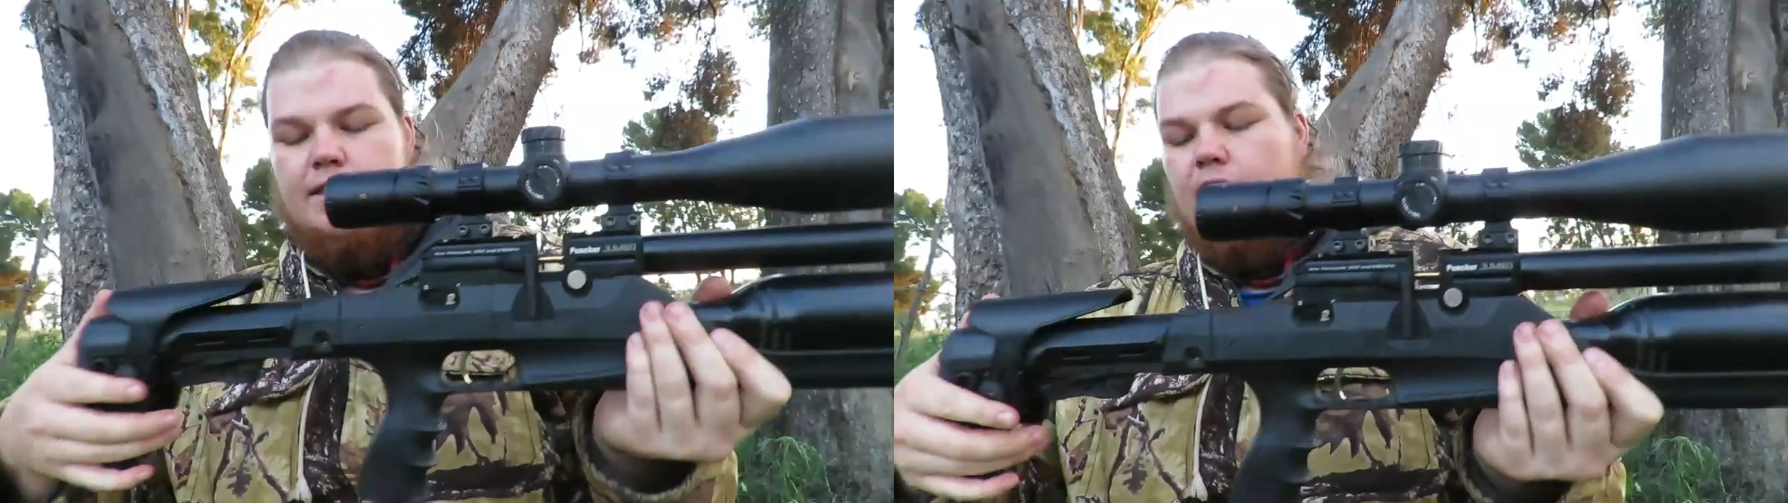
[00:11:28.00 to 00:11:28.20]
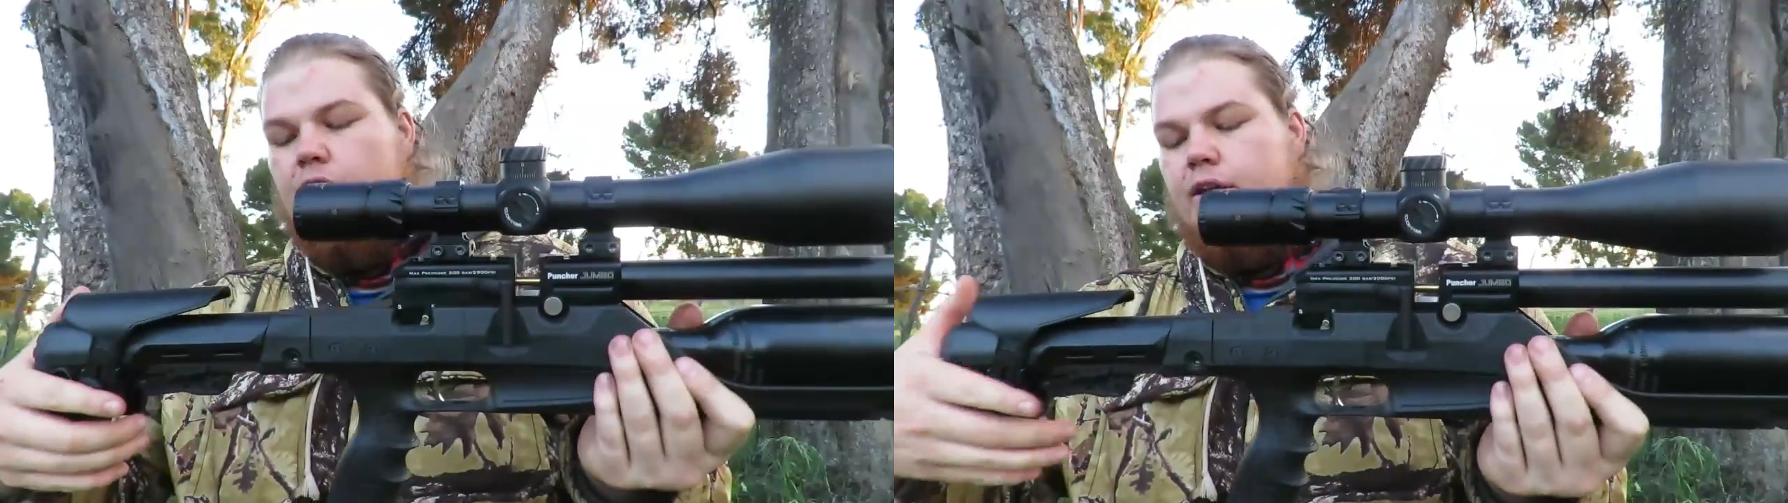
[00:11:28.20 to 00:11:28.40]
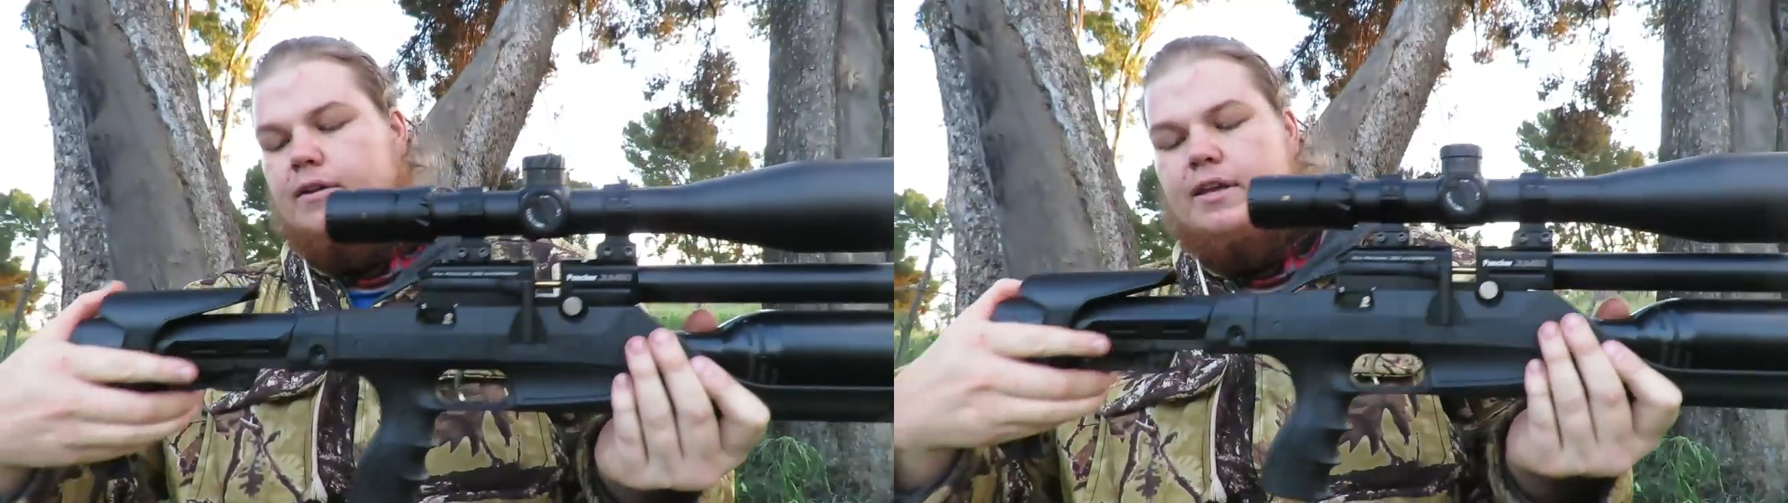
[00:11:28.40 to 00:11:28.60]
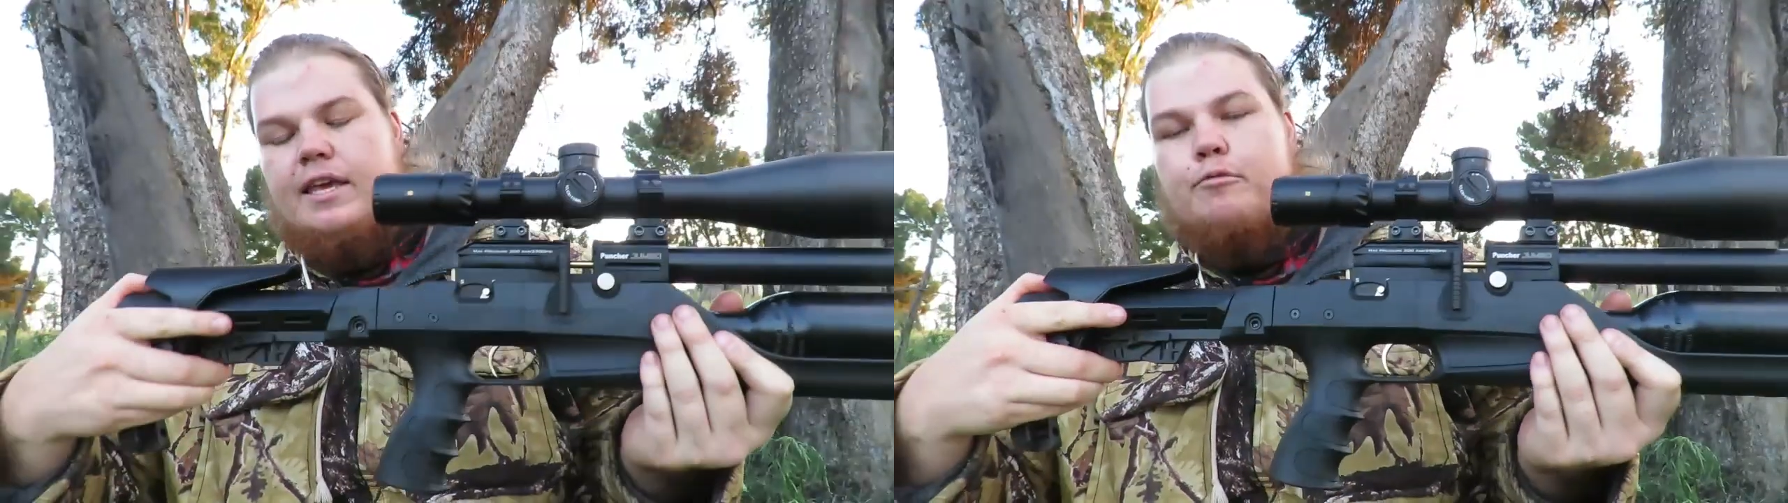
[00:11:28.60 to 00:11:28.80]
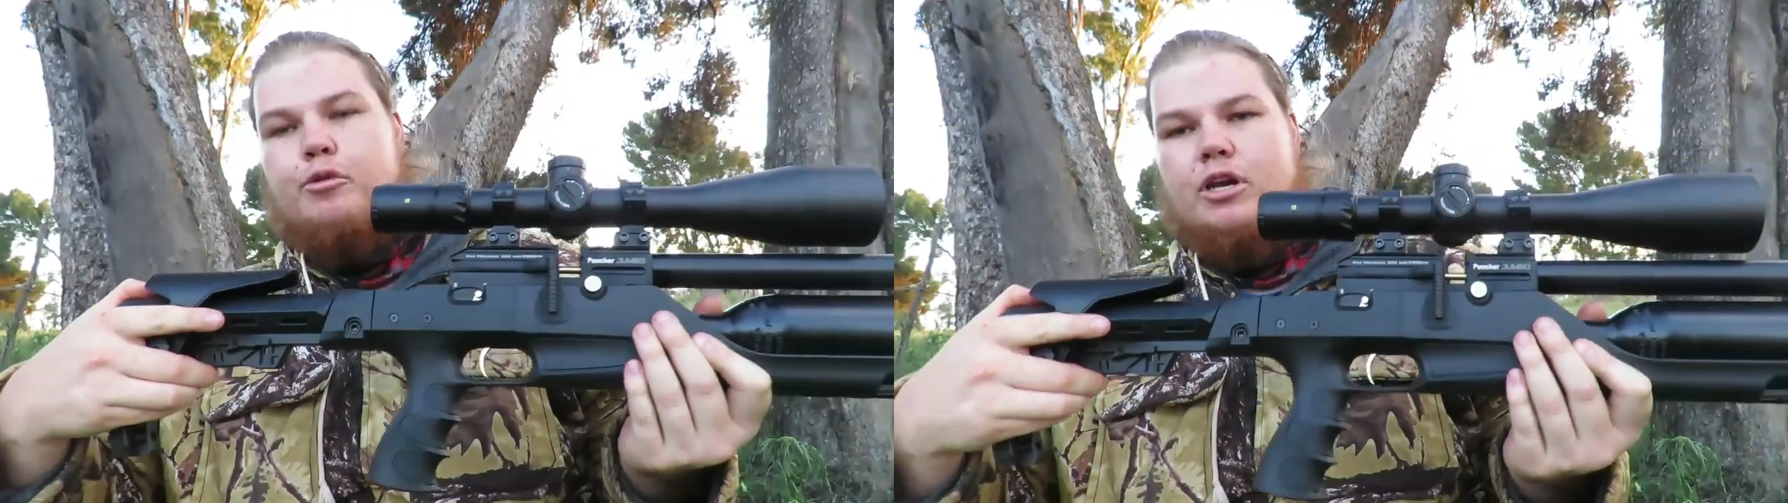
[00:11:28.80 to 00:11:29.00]
then I
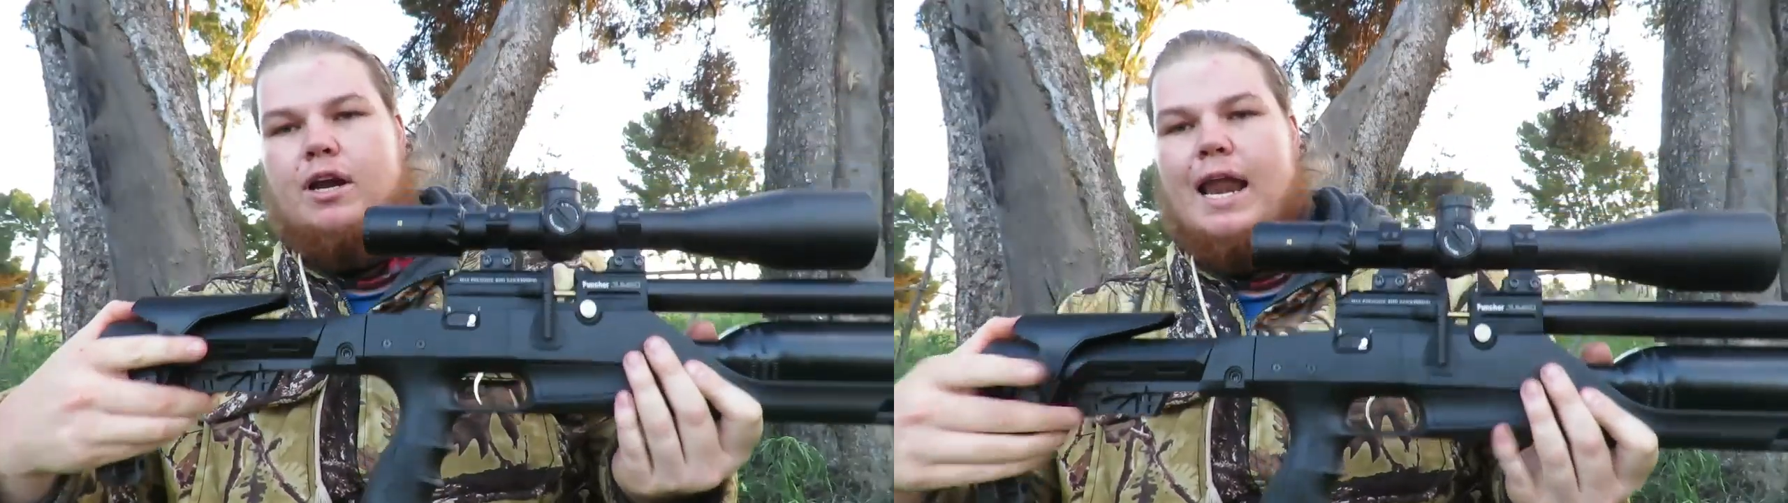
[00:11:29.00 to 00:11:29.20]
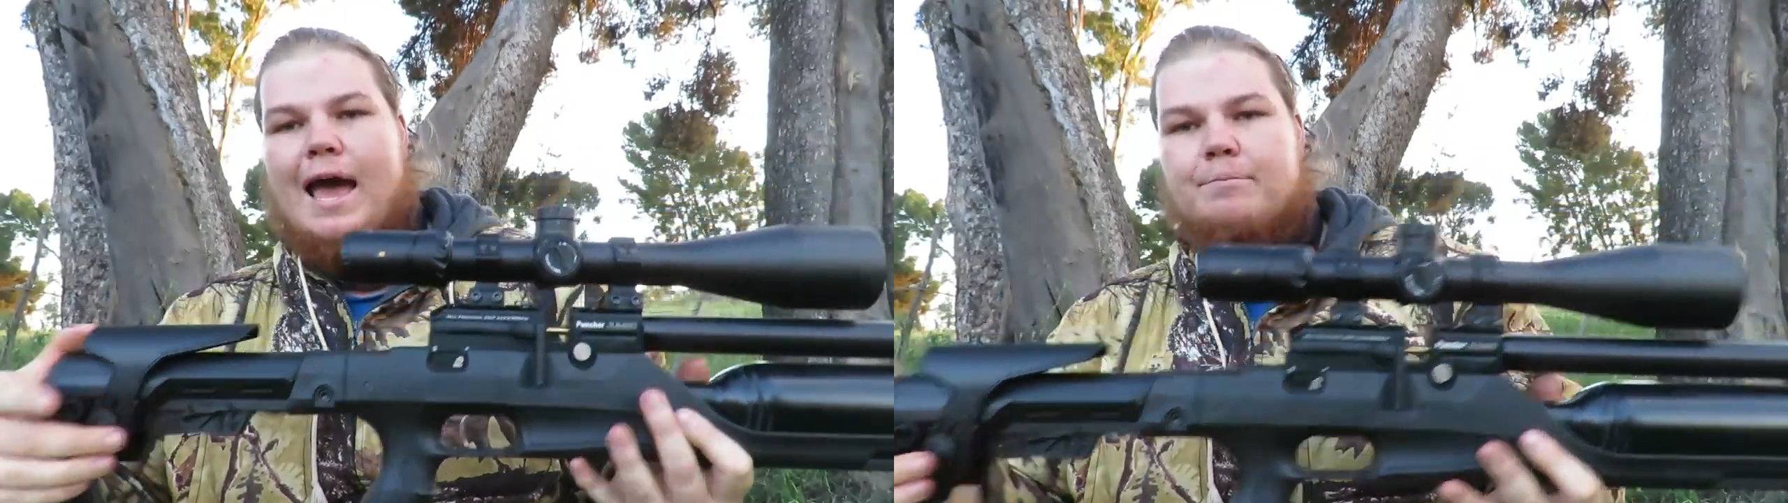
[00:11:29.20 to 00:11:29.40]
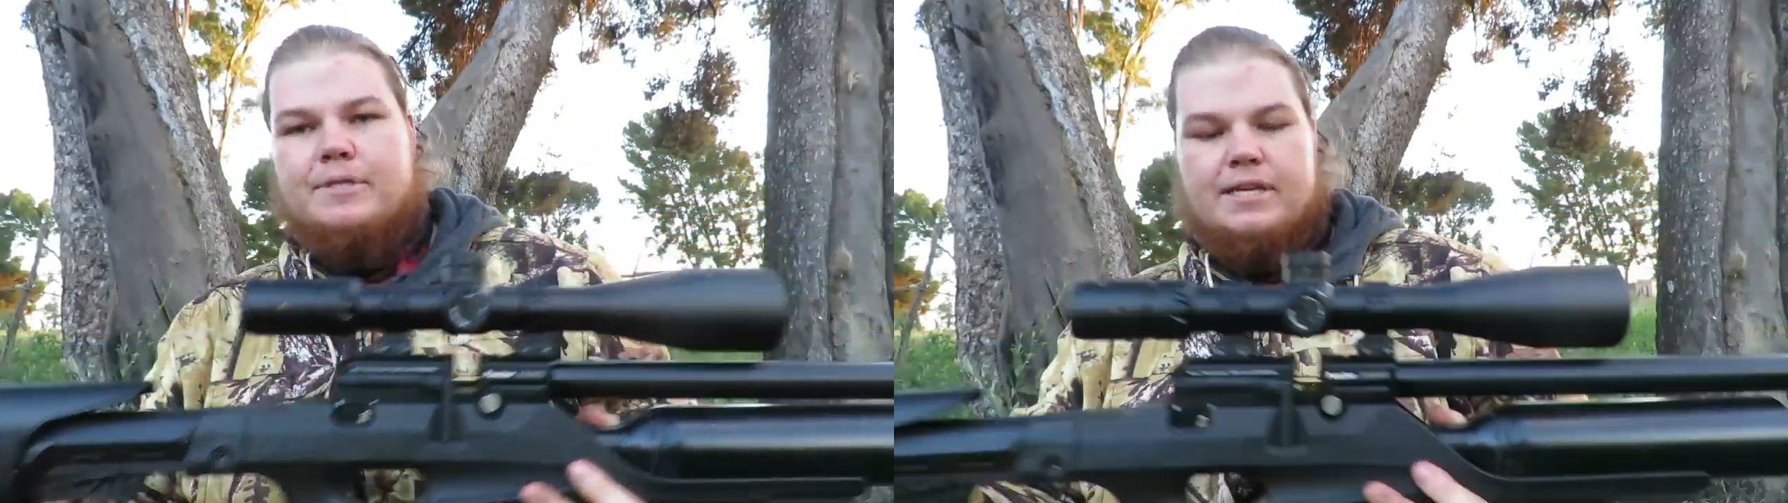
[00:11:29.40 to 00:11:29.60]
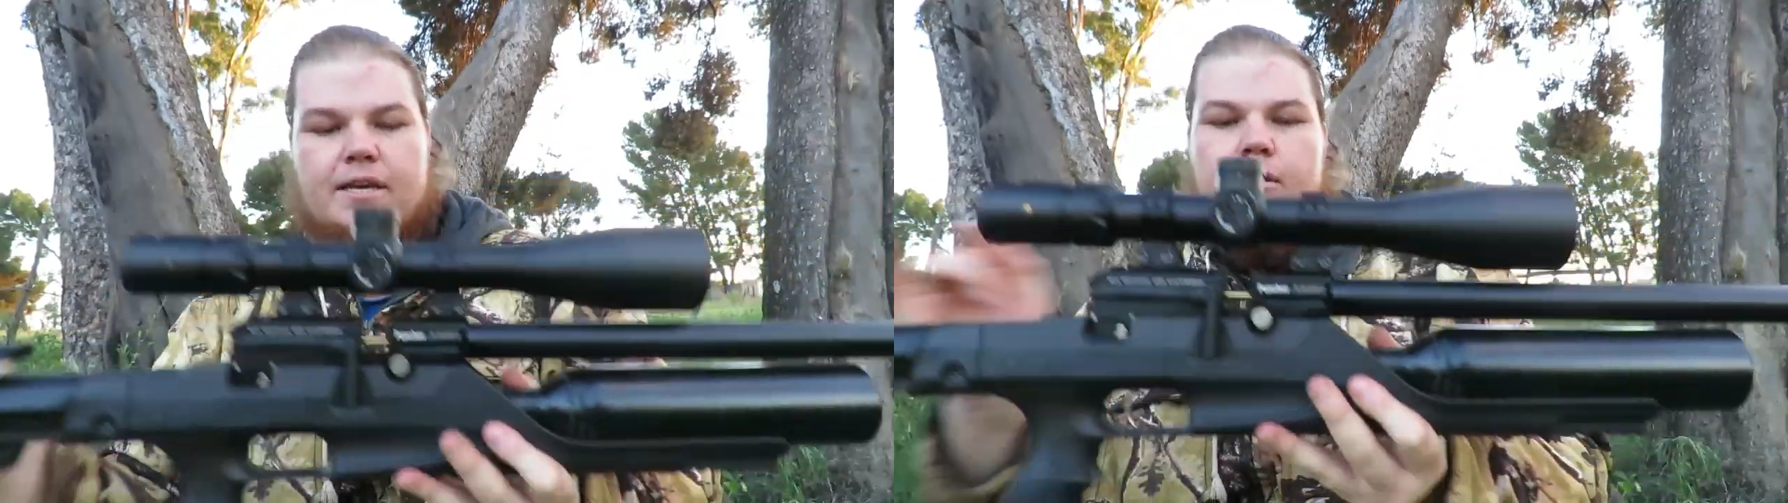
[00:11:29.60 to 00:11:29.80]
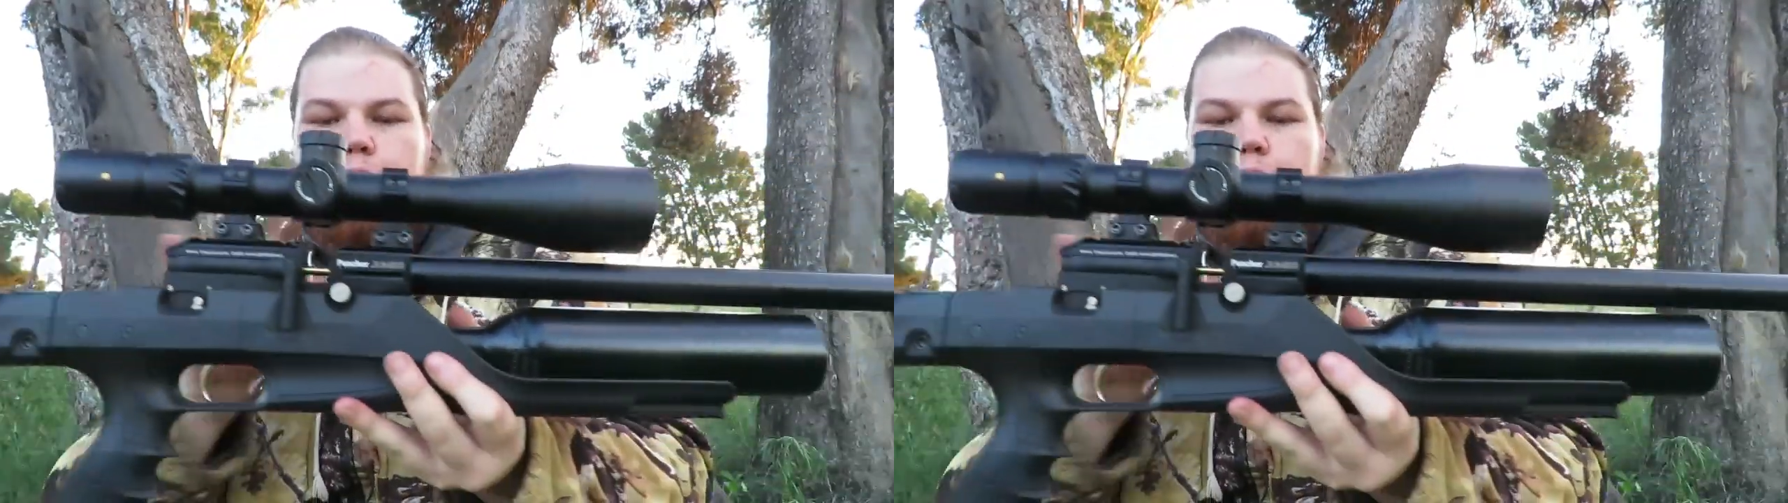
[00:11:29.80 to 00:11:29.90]
keep it collapsed.